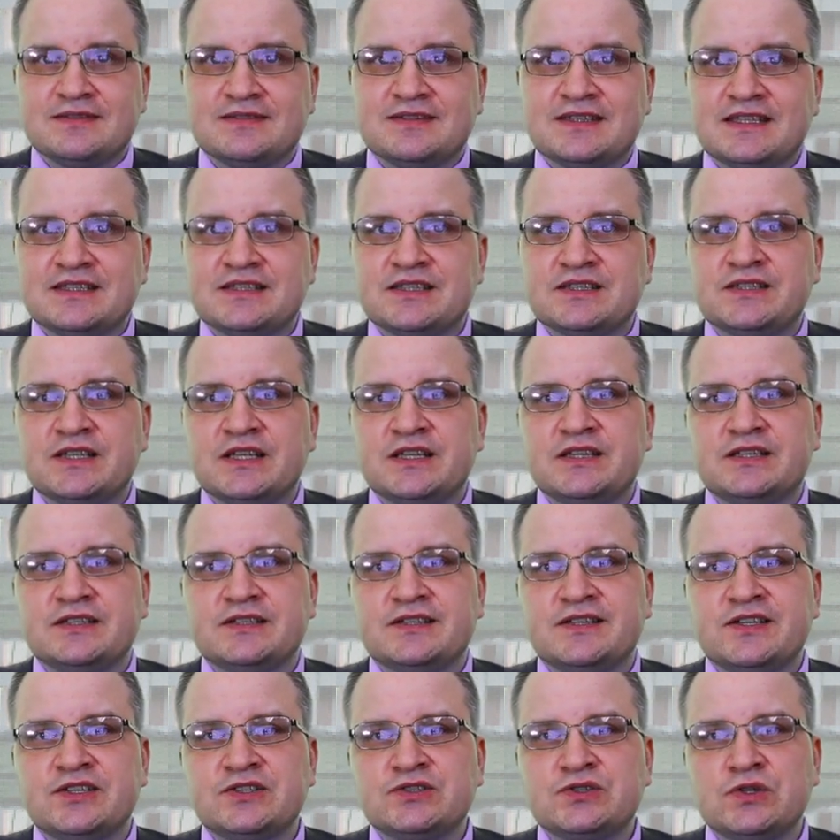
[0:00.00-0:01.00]
As I said,
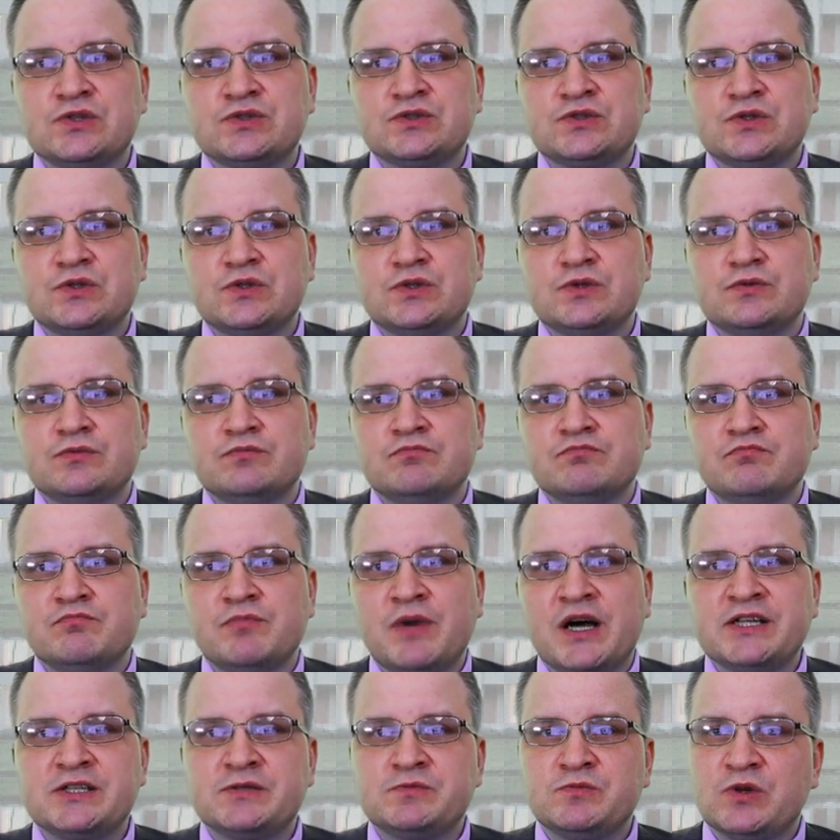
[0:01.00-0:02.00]
there is also
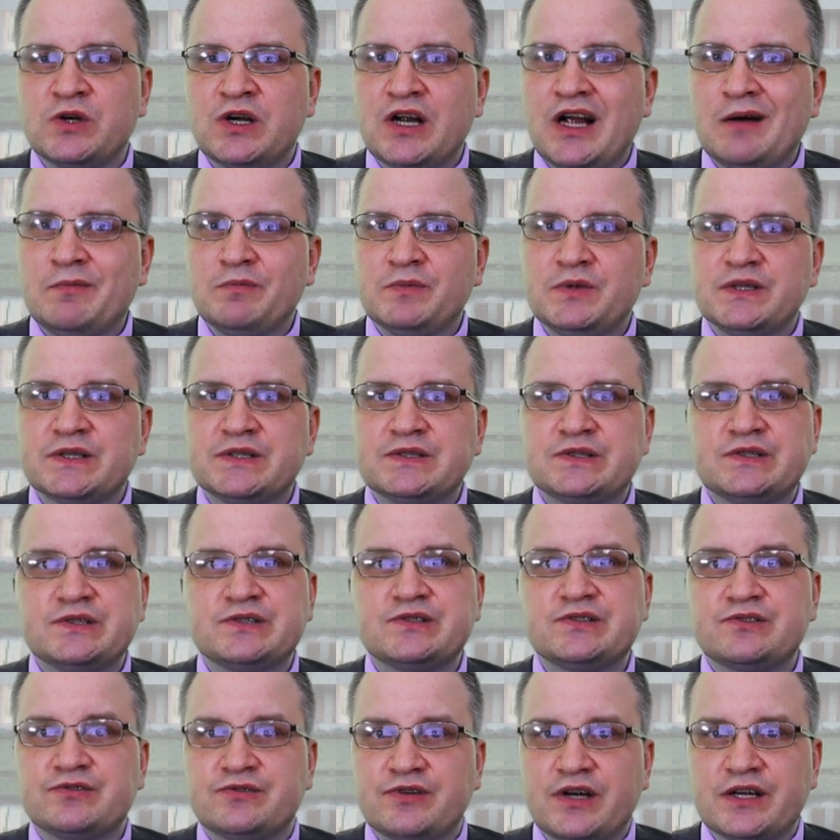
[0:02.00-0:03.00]
much more complex
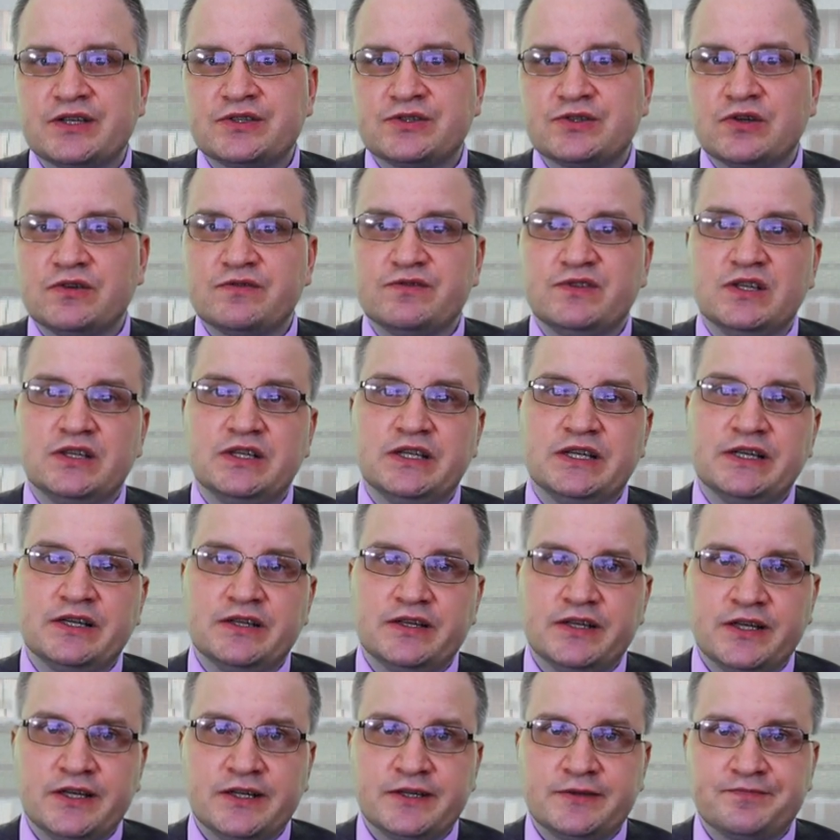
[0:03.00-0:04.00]
structure of the
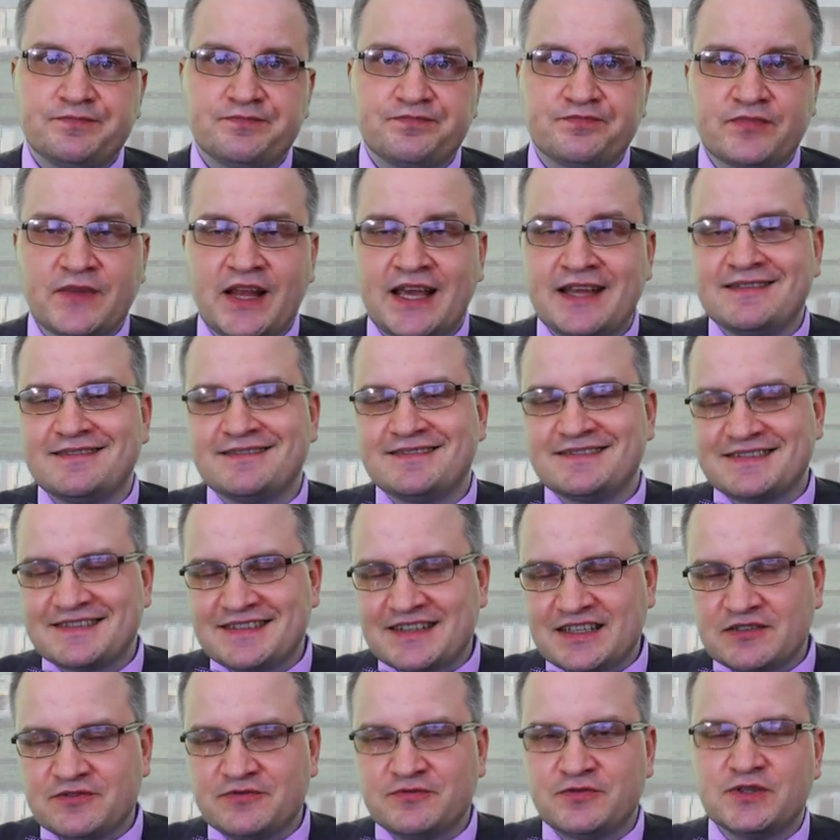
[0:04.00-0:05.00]
link layer,
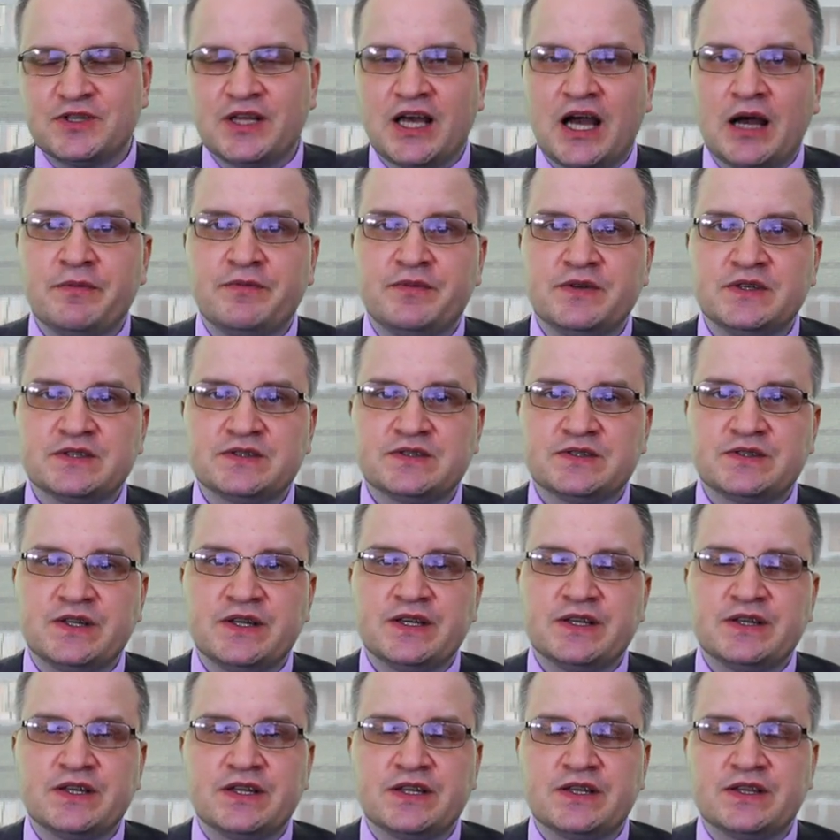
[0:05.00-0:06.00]
and for the obvious
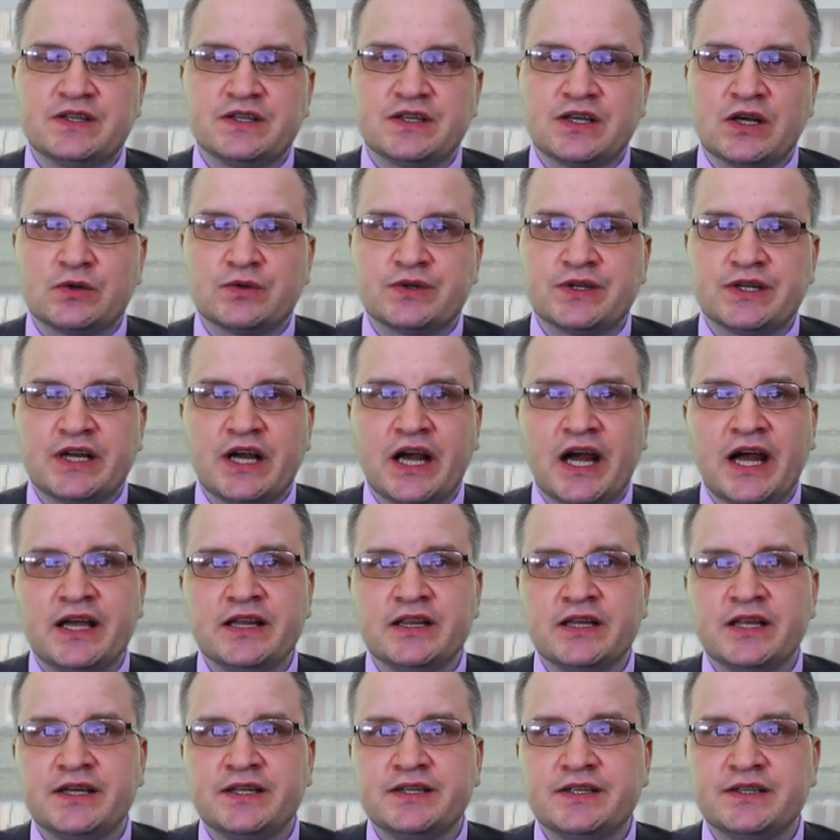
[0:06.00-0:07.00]
thing that I already
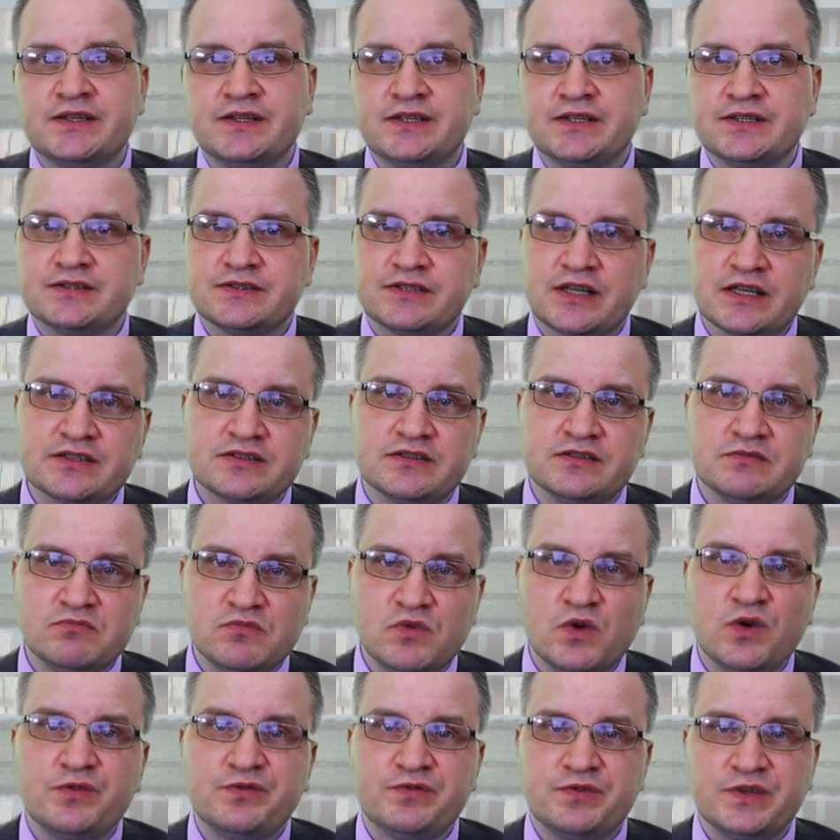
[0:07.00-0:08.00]
highlighted, there is actually
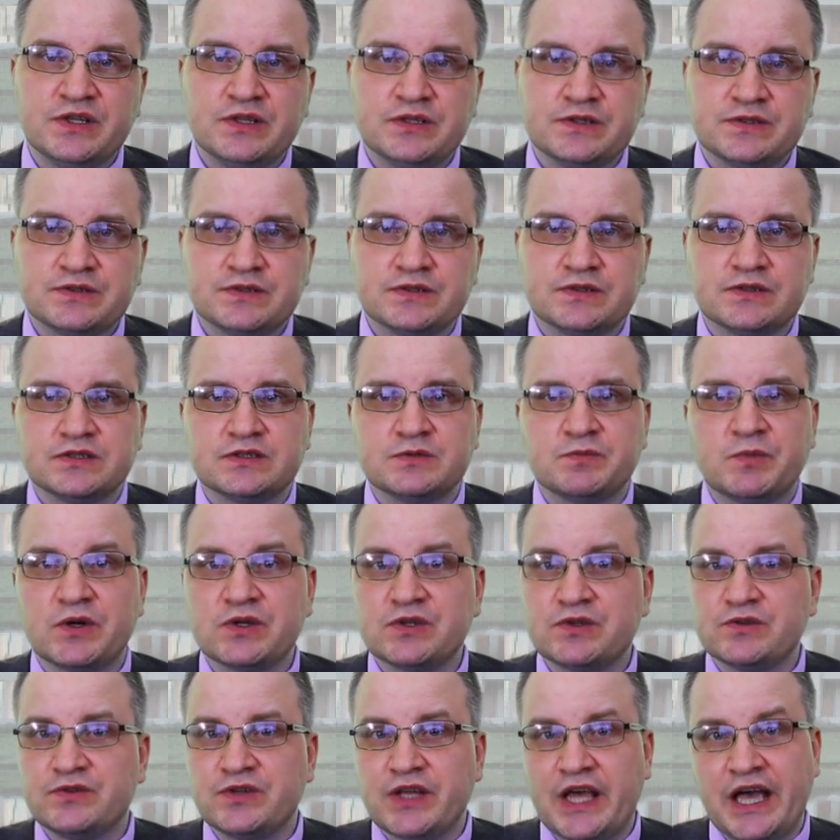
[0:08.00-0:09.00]
more fields as
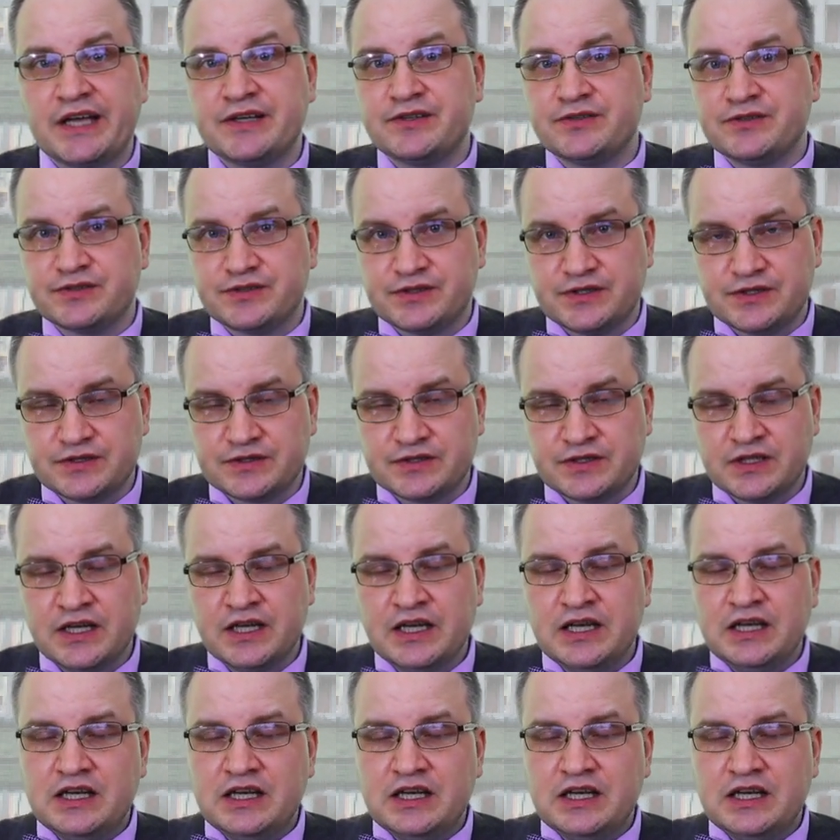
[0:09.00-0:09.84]
part of the addresses.